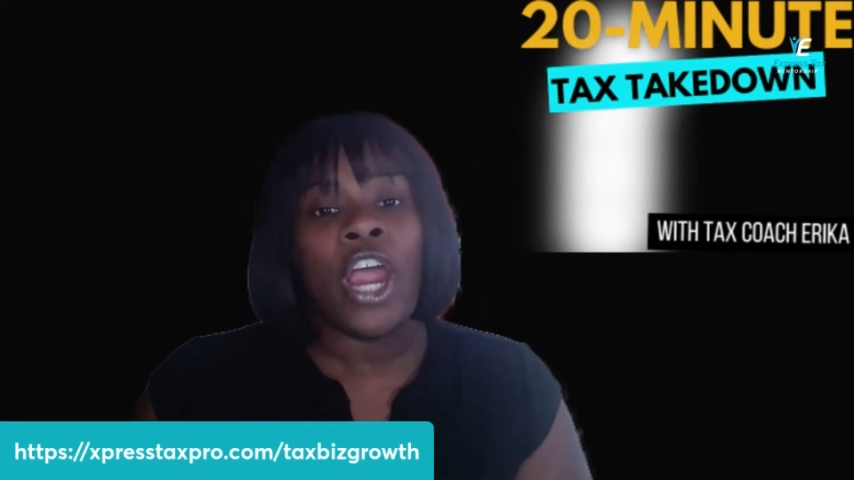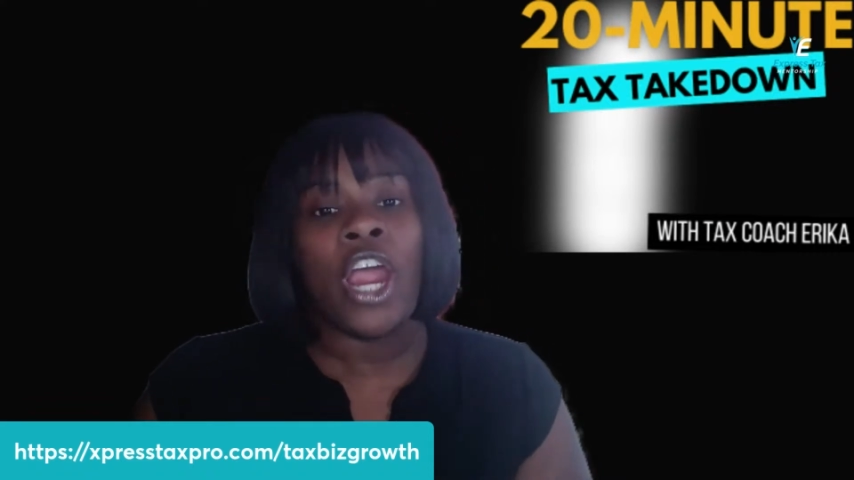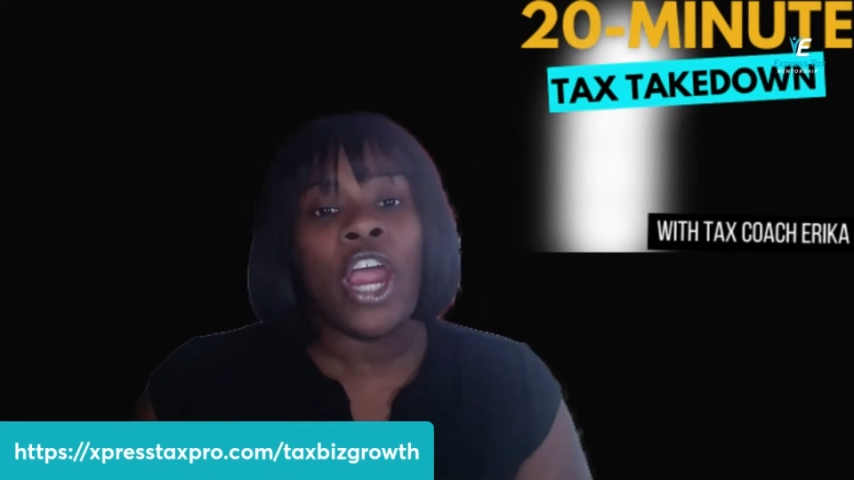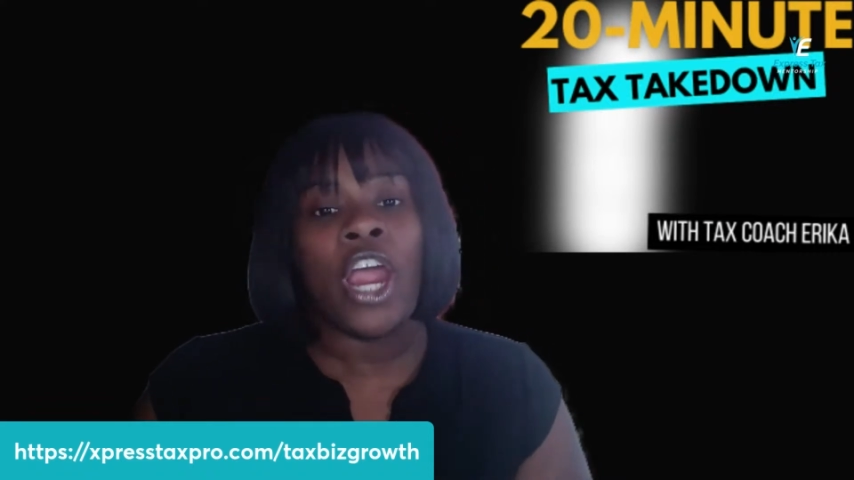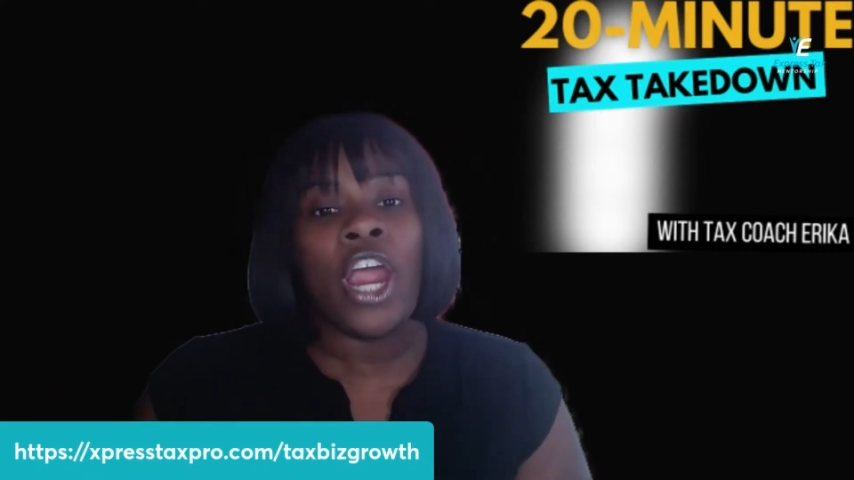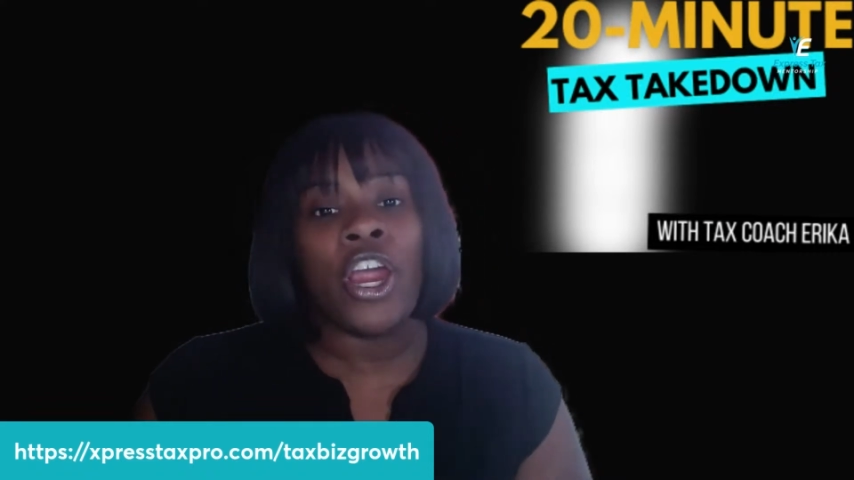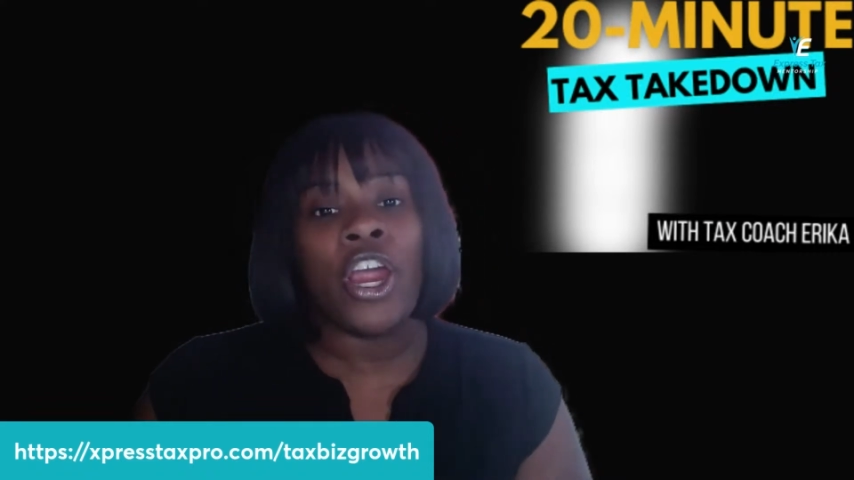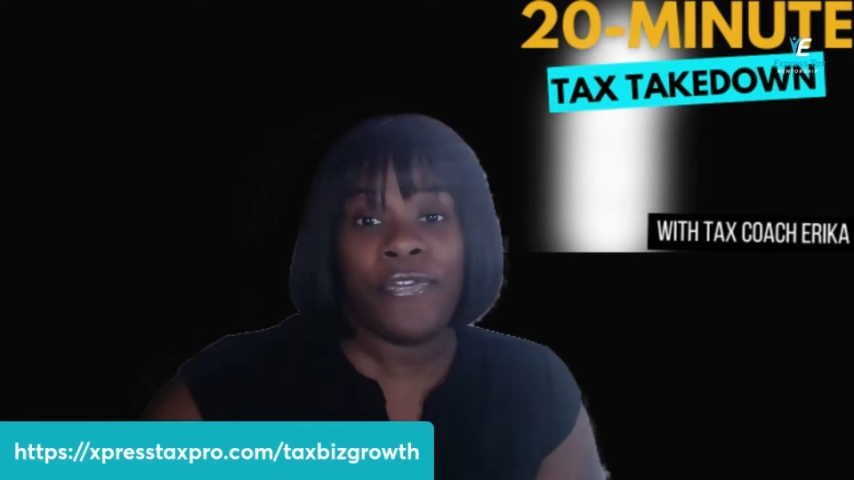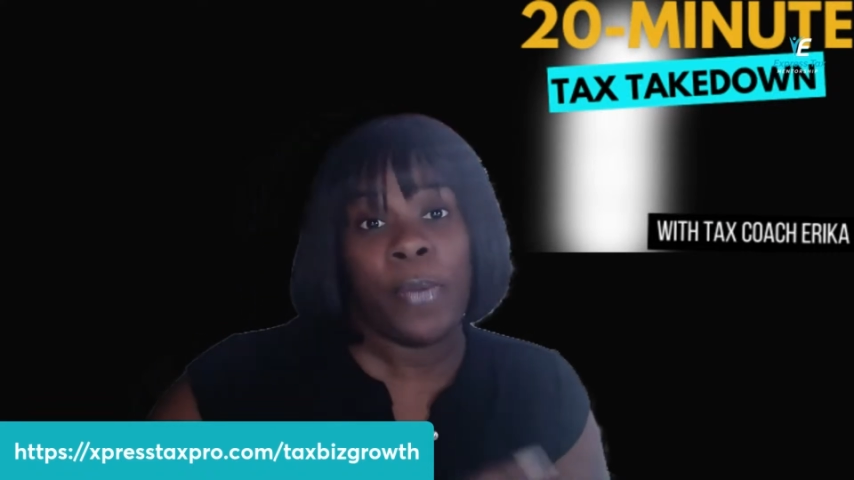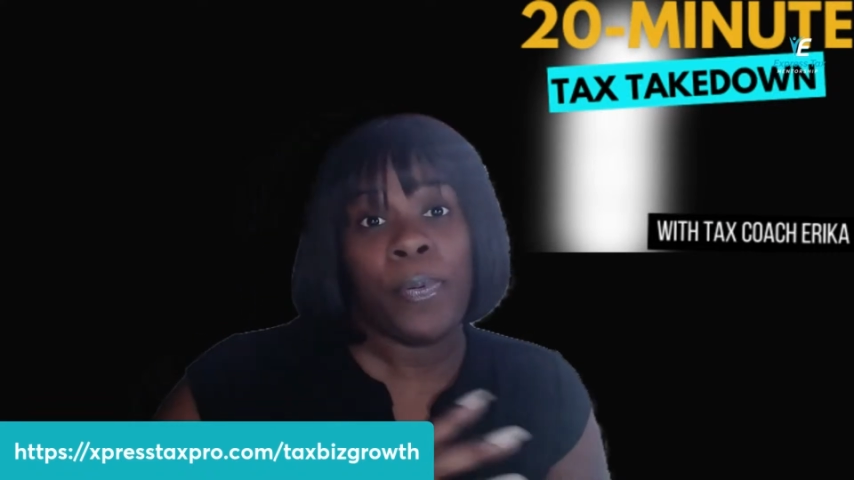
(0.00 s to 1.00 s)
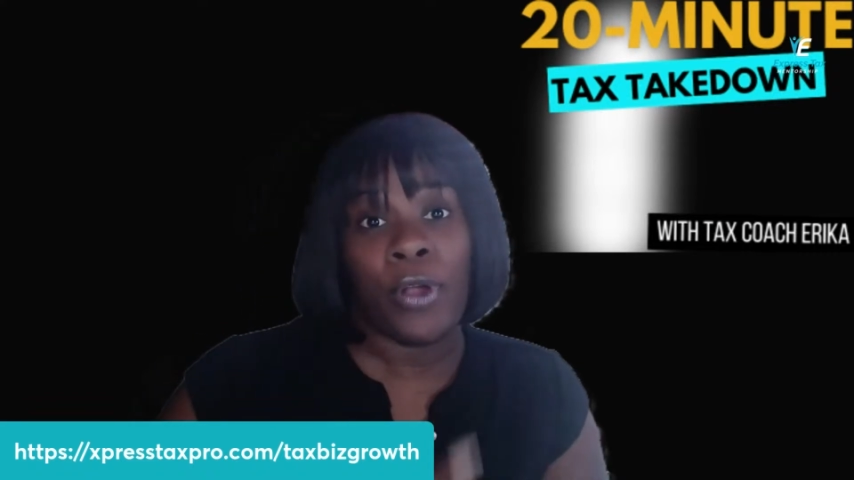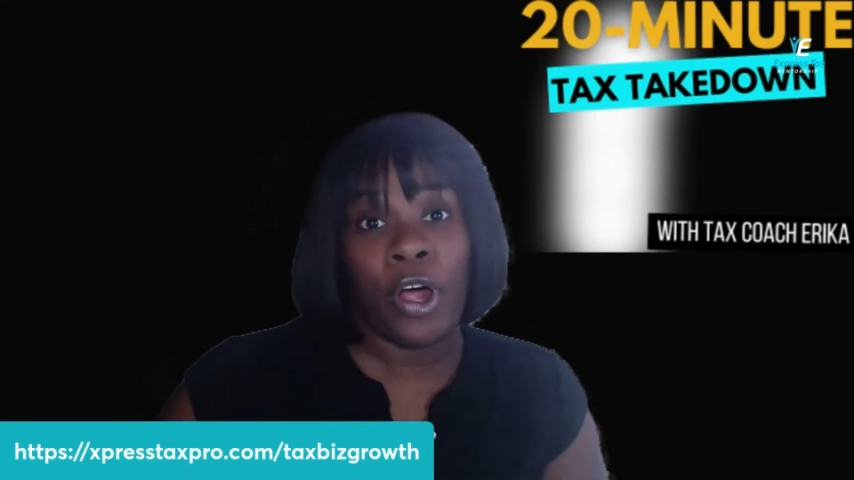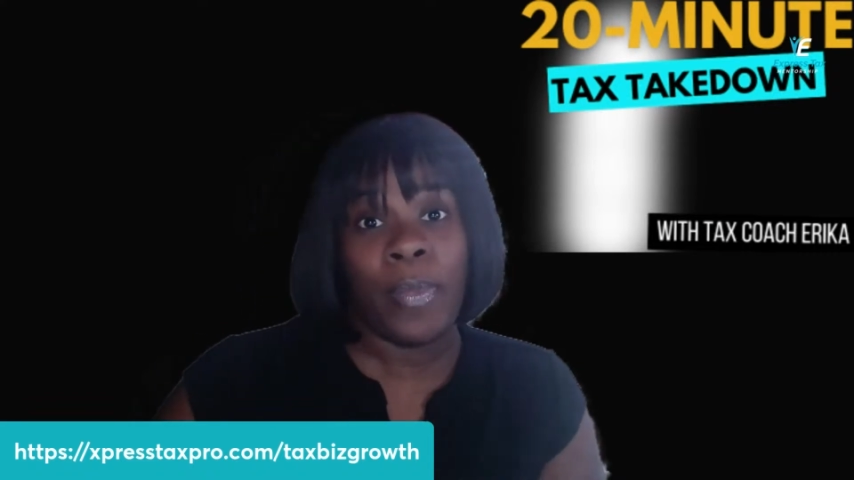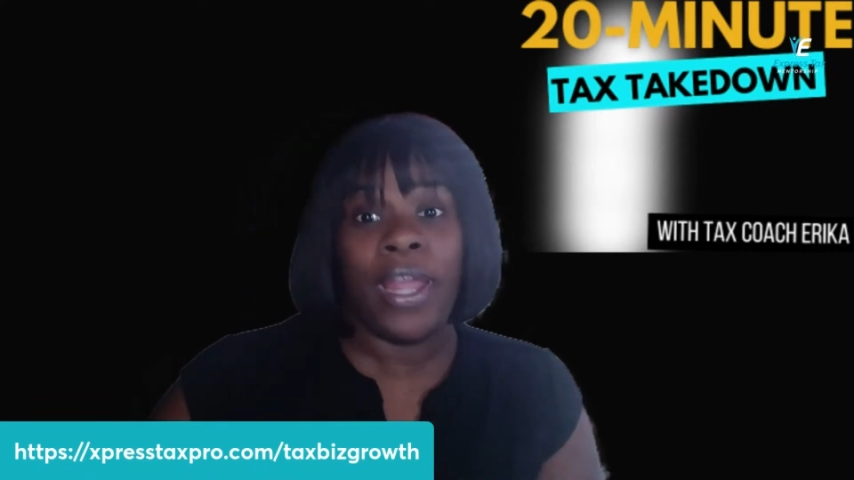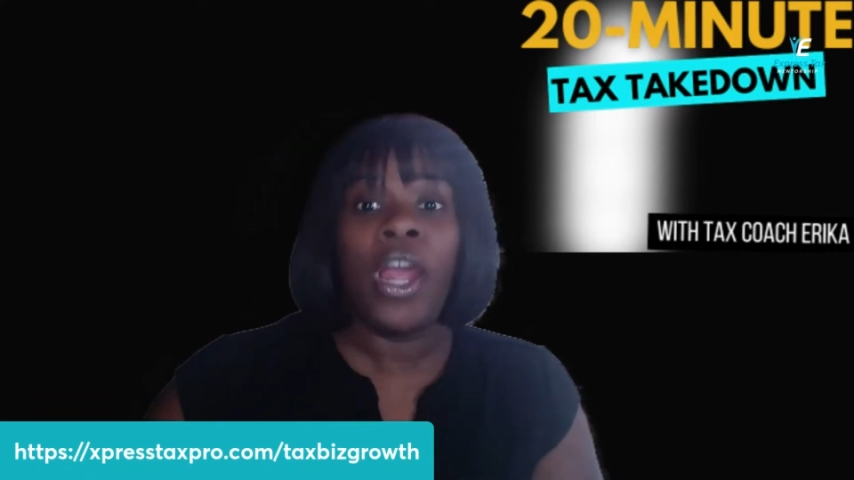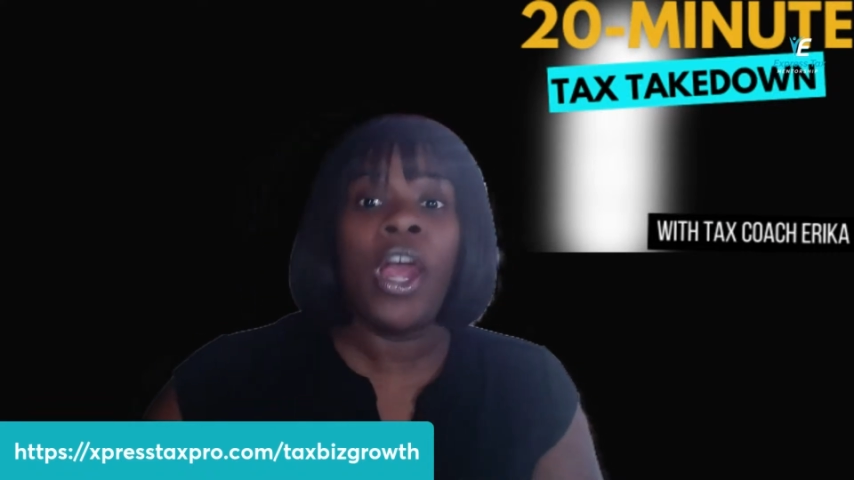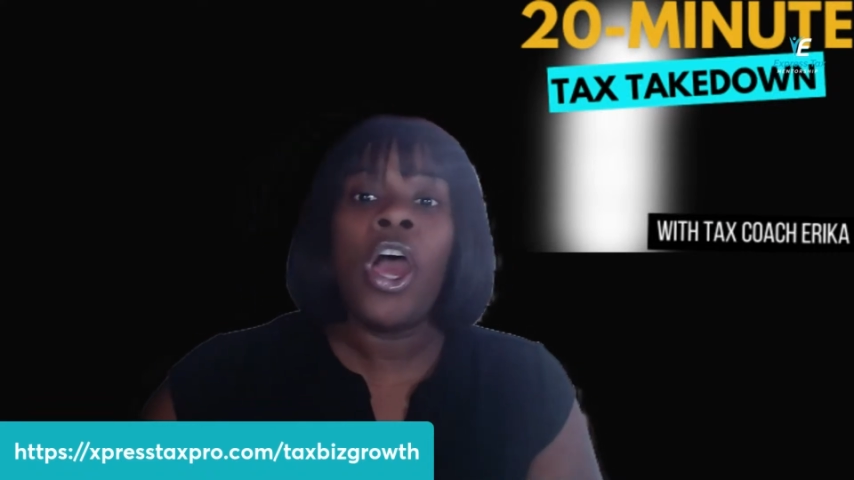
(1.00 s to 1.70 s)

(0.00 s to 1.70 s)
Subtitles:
from self-employment